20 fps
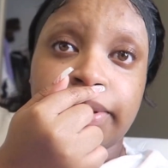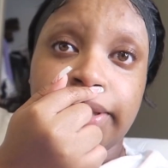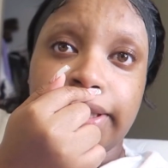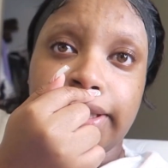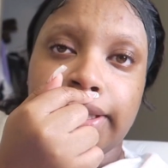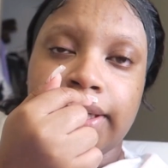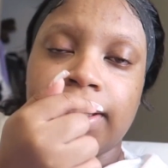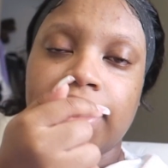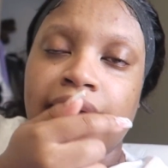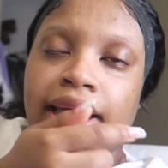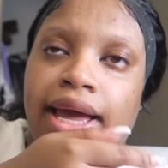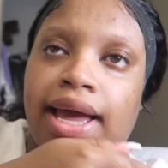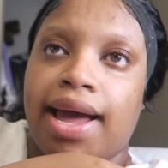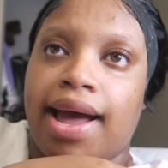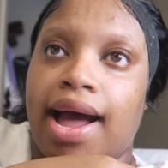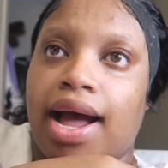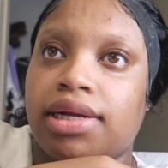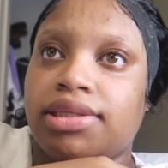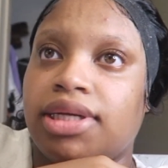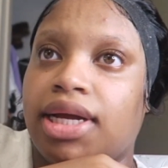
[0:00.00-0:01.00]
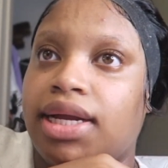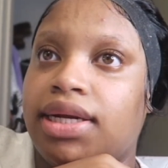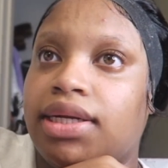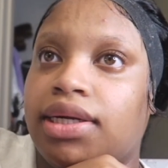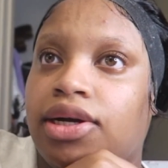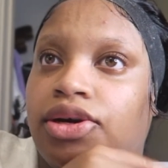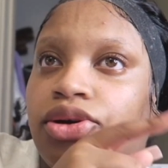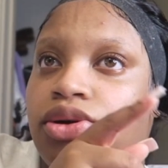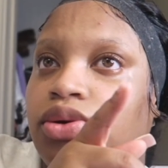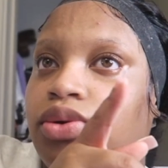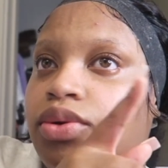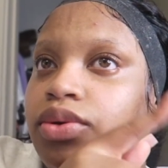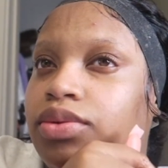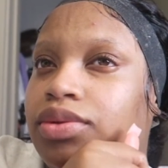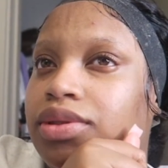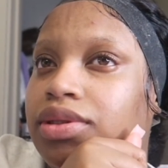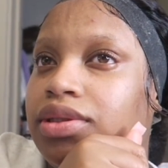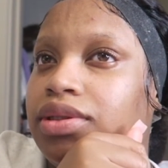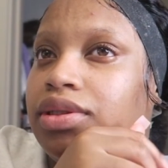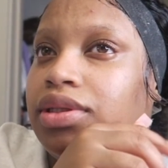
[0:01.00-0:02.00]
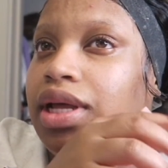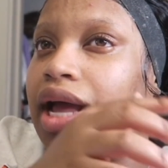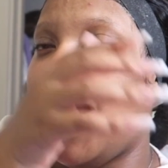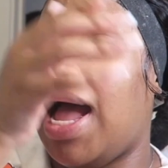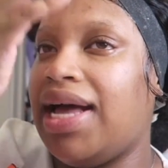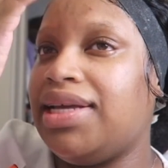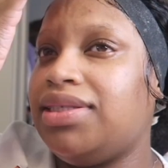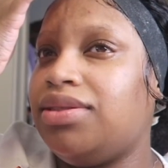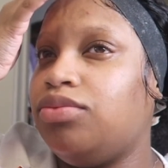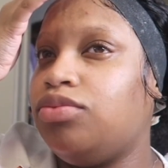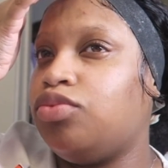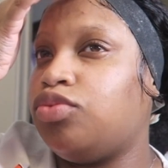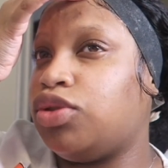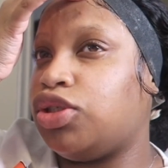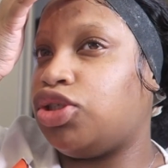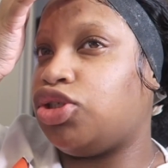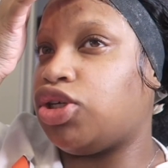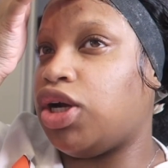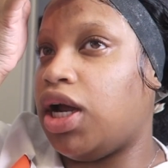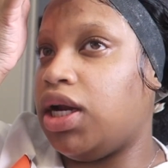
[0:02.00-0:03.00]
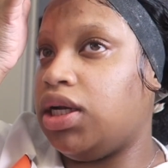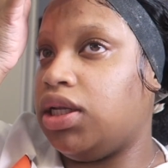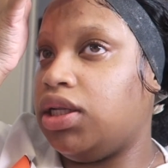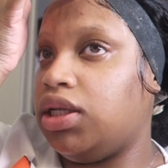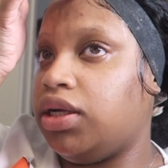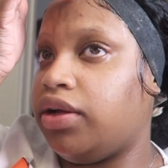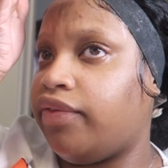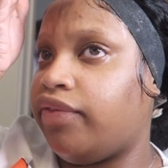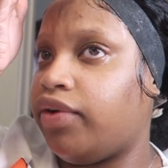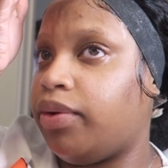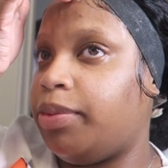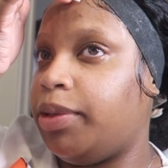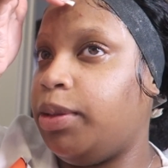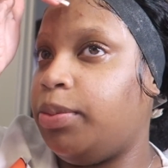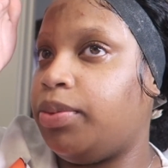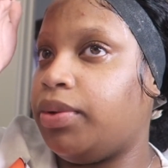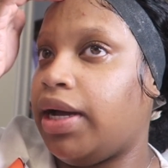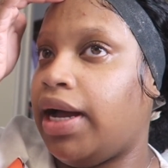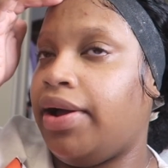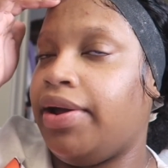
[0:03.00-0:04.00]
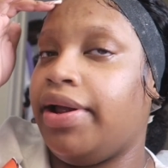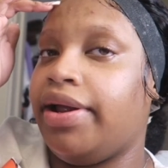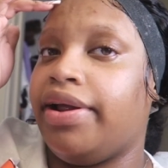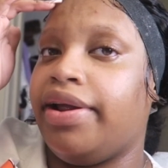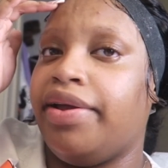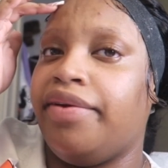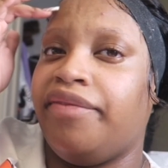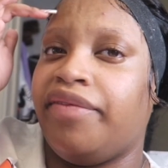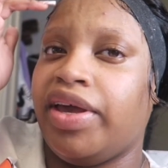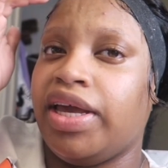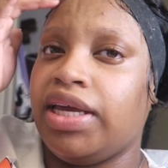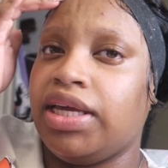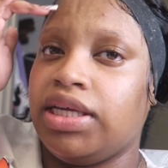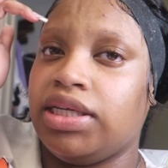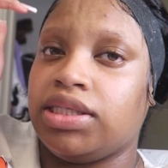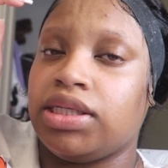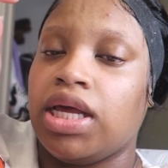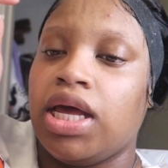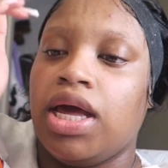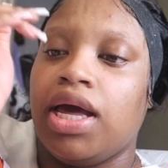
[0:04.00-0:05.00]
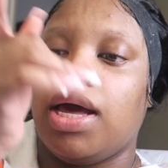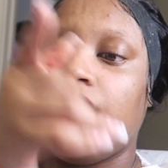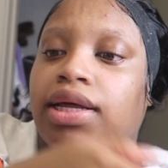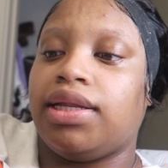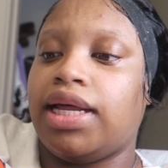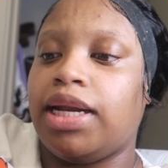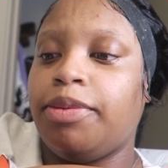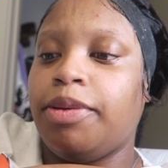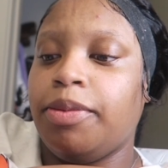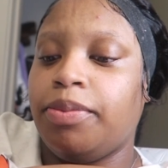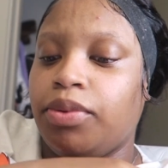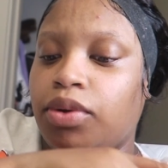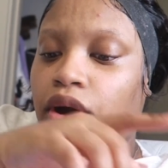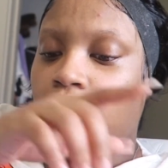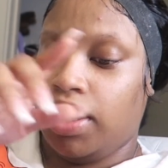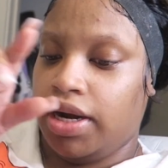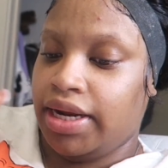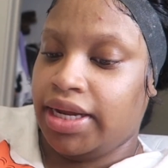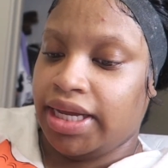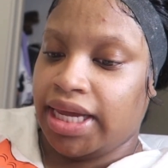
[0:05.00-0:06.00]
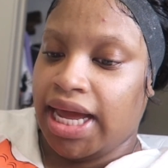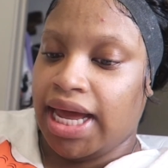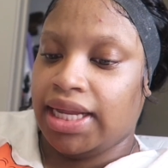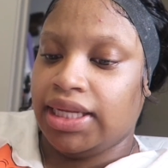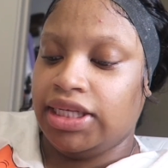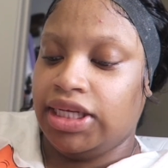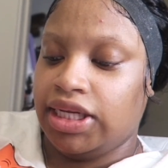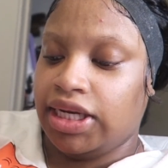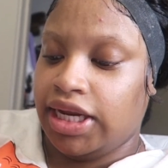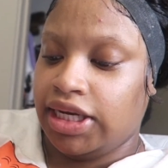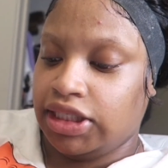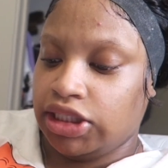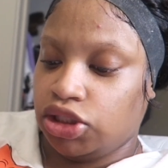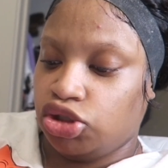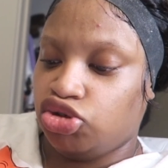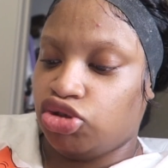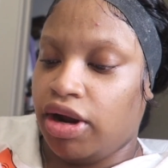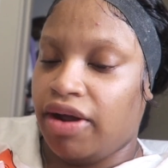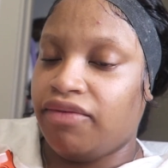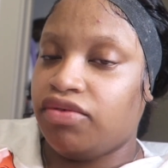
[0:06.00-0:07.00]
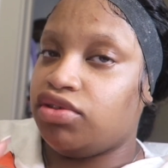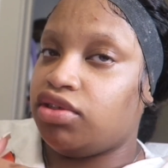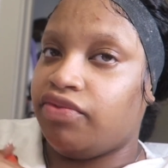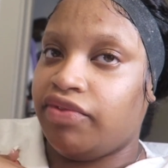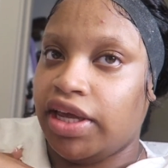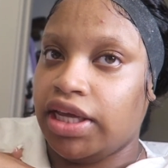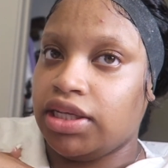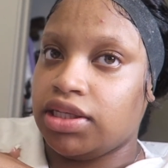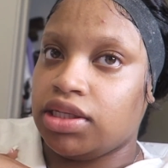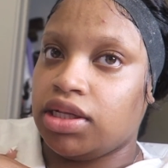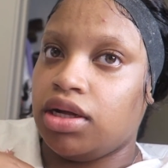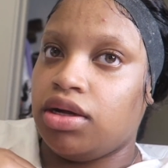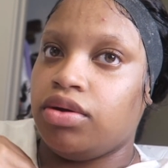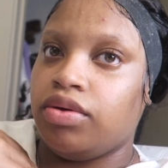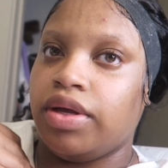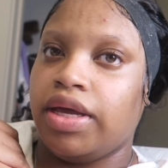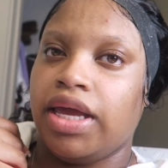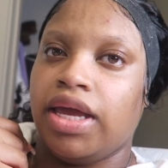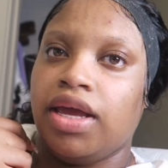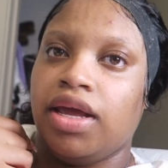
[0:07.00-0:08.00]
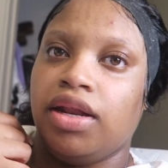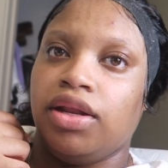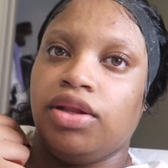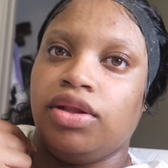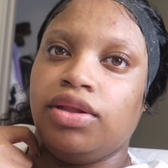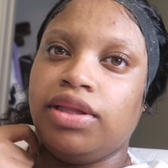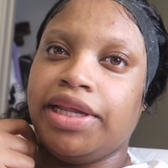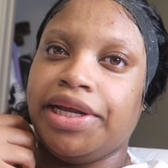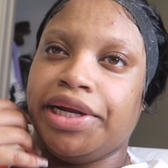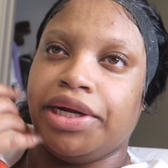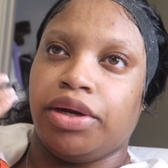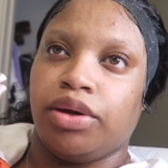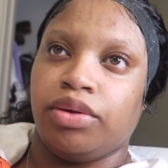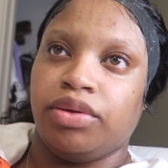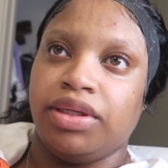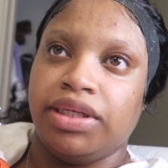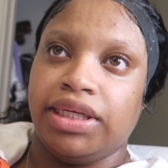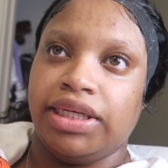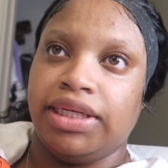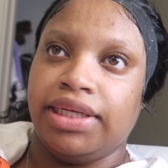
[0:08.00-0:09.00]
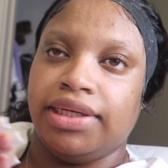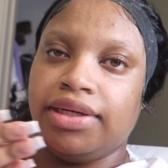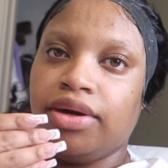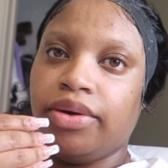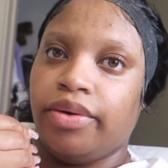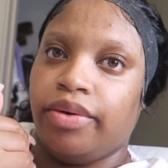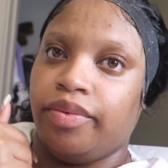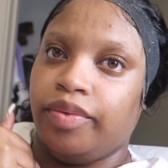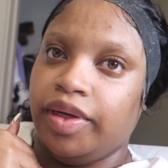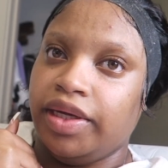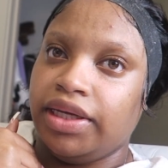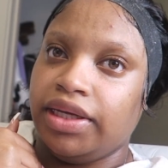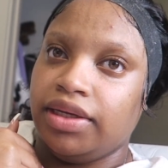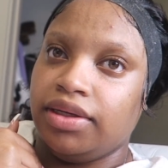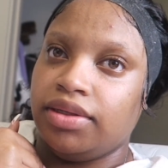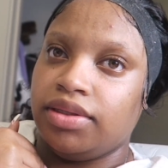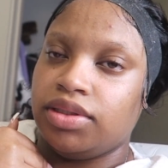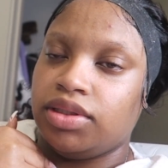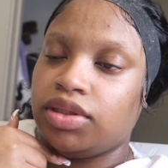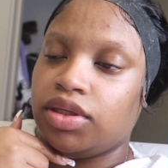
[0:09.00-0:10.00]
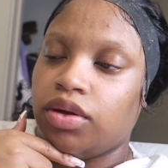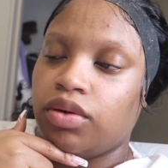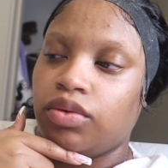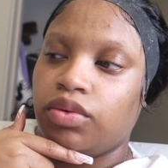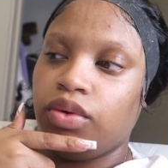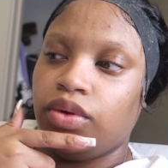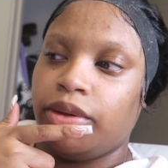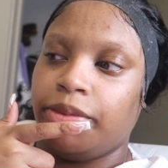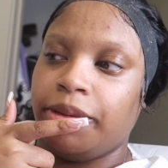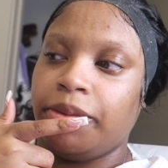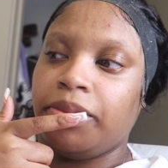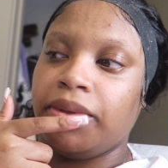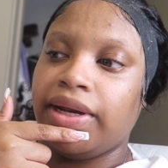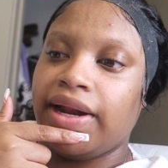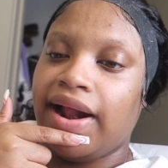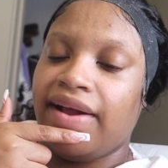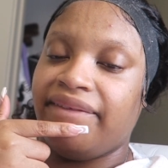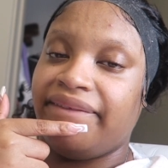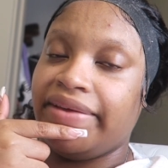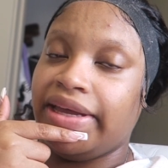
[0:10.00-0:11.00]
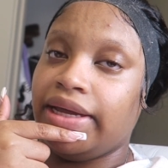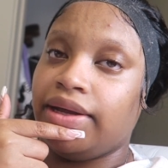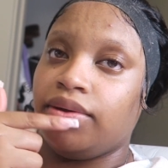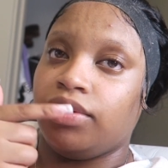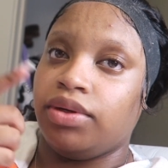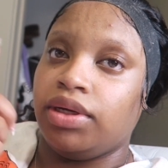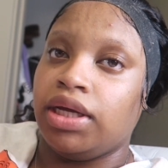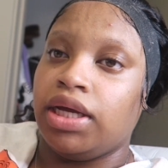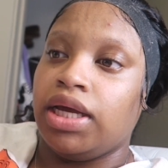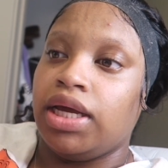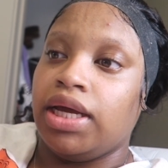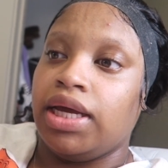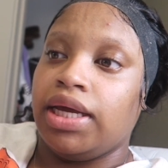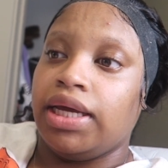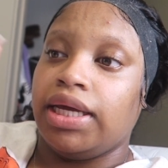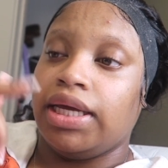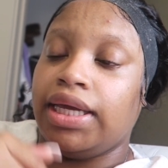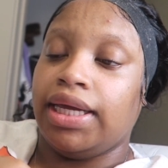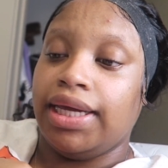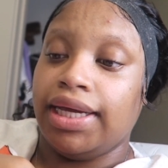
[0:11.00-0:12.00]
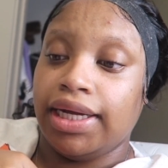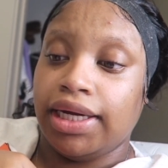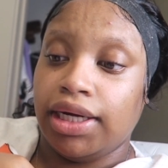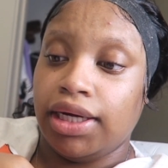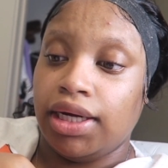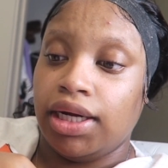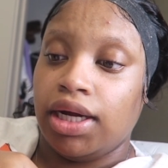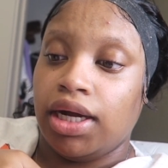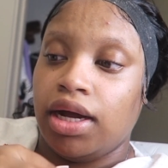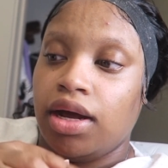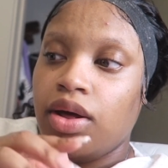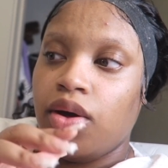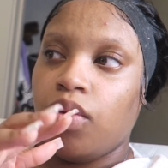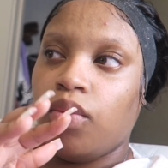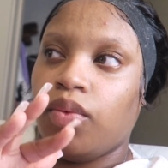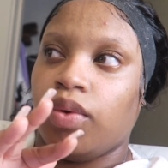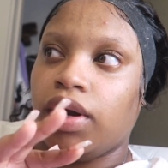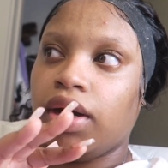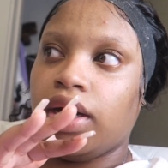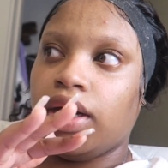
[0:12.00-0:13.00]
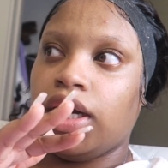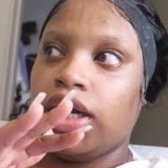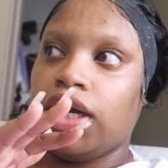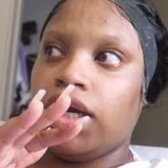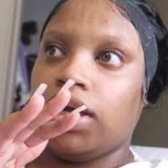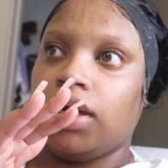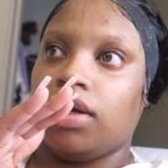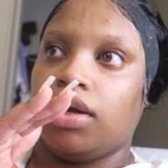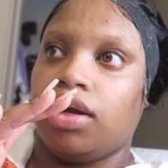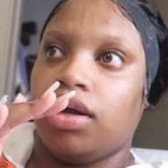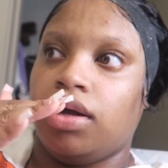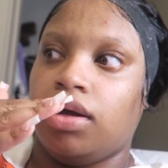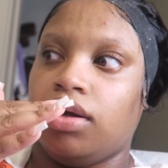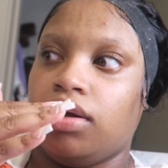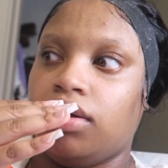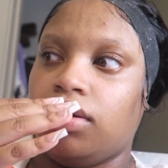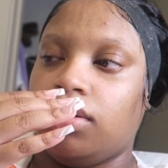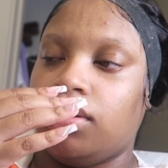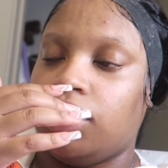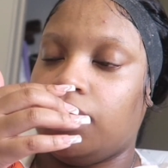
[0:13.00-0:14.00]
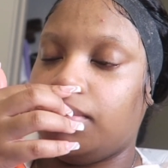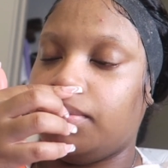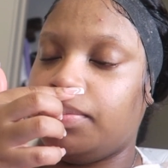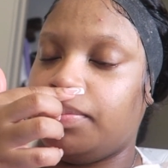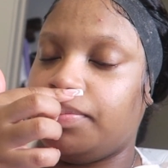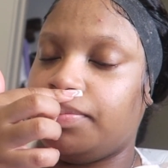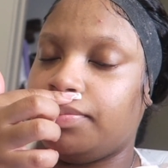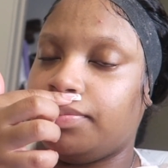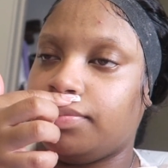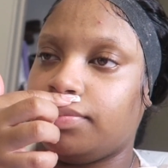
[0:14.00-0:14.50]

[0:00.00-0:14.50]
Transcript: But yeah, I tried to go... I was trying to look for people out here in Vegas. A lot of people are in Cali and they just travel to Vegas though, and they're only here on weekends. So the people that I found here were um,